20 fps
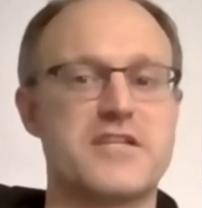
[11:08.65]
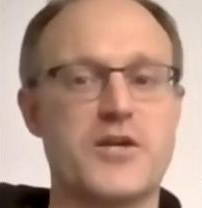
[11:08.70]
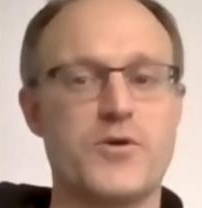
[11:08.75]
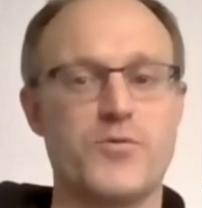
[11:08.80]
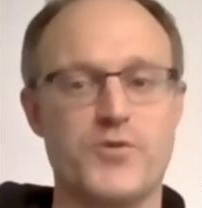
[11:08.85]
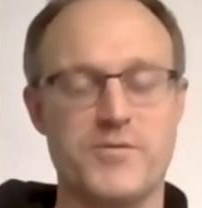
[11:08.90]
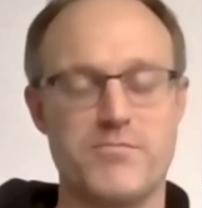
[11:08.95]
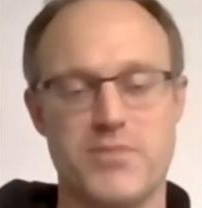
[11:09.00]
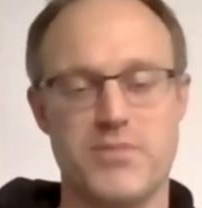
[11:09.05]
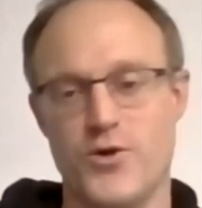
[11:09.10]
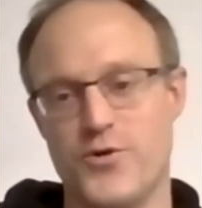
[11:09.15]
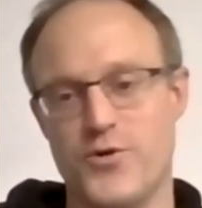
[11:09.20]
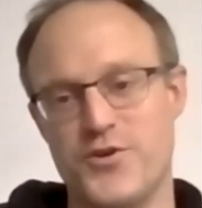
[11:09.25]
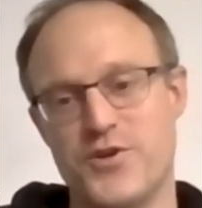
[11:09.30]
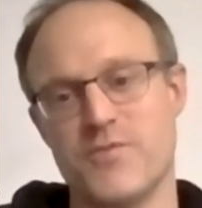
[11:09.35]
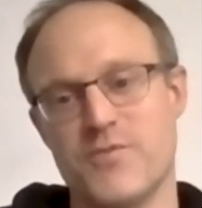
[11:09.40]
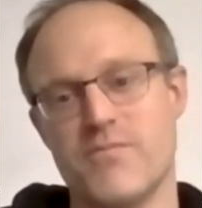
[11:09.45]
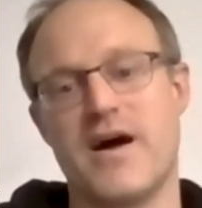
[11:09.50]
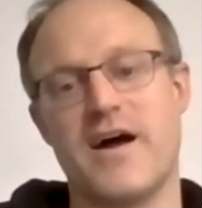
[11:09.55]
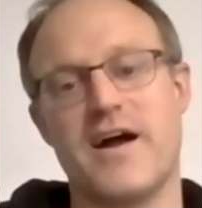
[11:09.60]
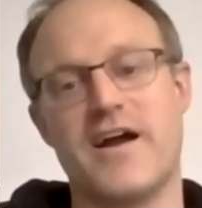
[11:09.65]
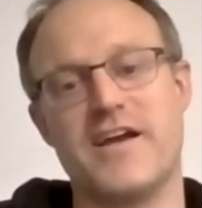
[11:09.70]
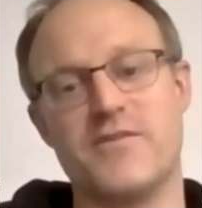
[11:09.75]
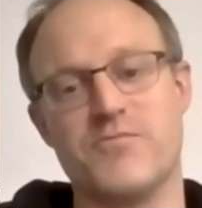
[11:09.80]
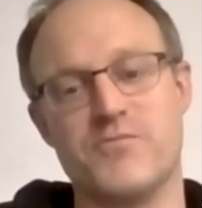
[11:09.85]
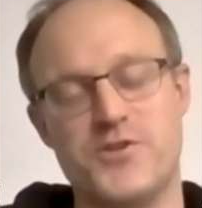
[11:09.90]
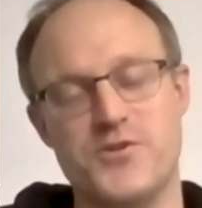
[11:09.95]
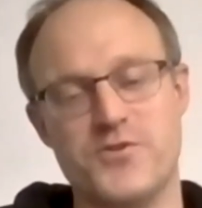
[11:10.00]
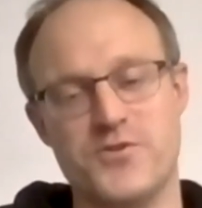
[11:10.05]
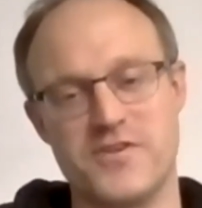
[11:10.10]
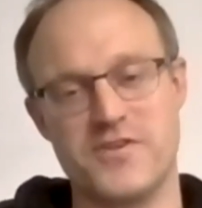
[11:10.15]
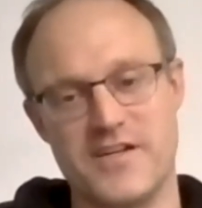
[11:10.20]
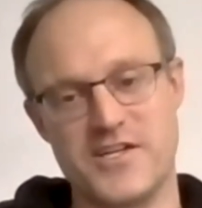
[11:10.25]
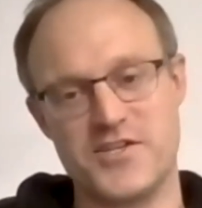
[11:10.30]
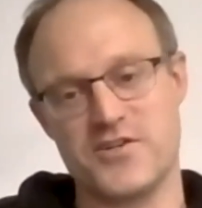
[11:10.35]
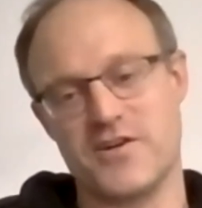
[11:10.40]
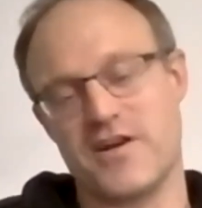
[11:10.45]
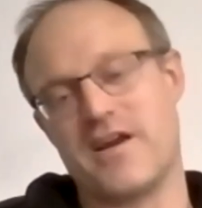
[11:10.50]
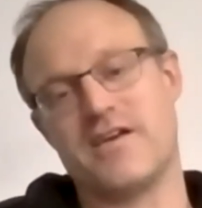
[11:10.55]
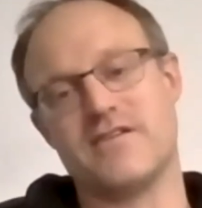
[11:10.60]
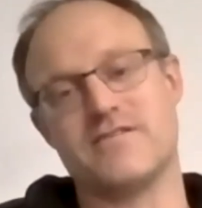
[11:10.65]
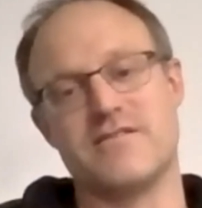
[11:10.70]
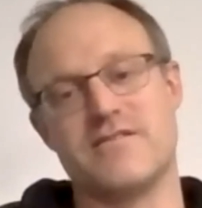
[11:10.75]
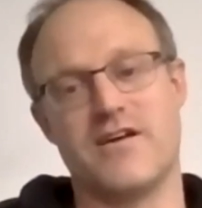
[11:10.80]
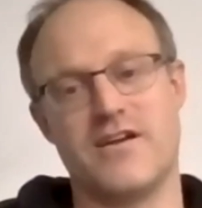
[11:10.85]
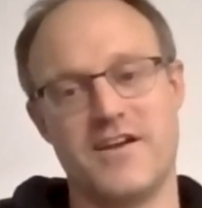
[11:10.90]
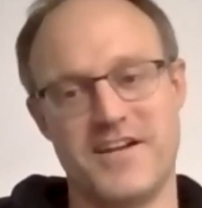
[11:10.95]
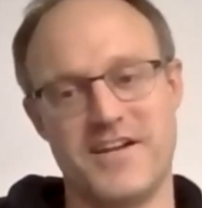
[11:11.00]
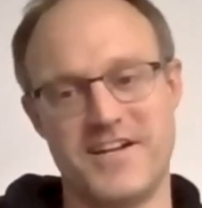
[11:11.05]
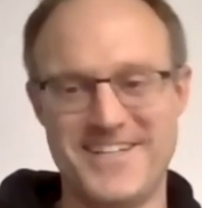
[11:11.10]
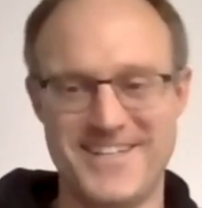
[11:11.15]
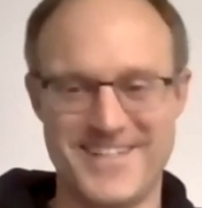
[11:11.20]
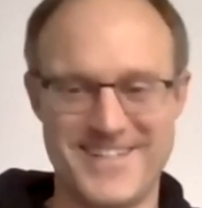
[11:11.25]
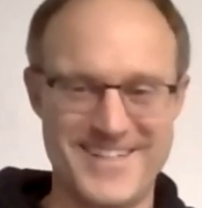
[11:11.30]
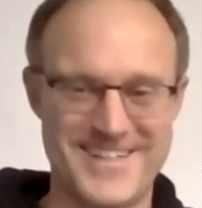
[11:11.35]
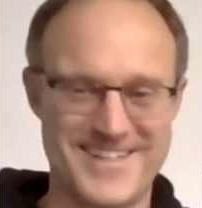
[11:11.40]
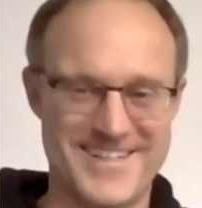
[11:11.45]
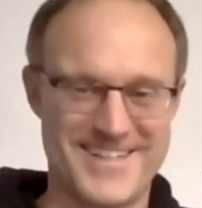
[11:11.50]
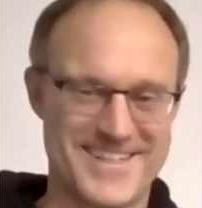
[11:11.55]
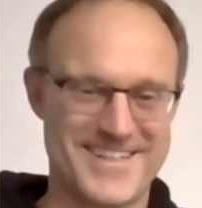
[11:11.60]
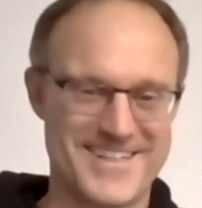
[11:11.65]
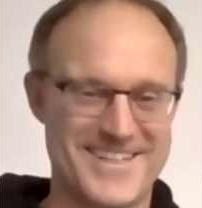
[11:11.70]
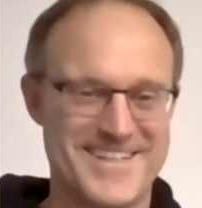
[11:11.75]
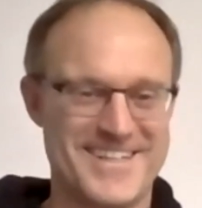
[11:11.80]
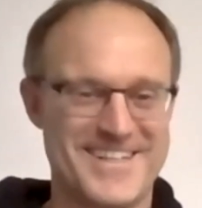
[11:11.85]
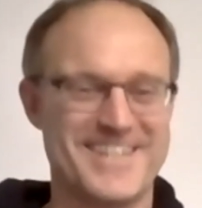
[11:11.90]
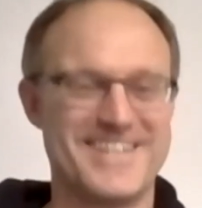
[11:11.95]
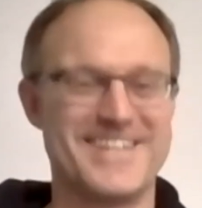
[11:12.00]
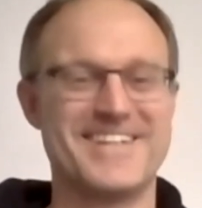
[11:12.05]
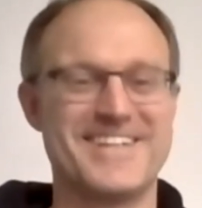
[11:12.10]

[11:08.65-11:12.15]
and it would blow your mind when you can get your hands on it.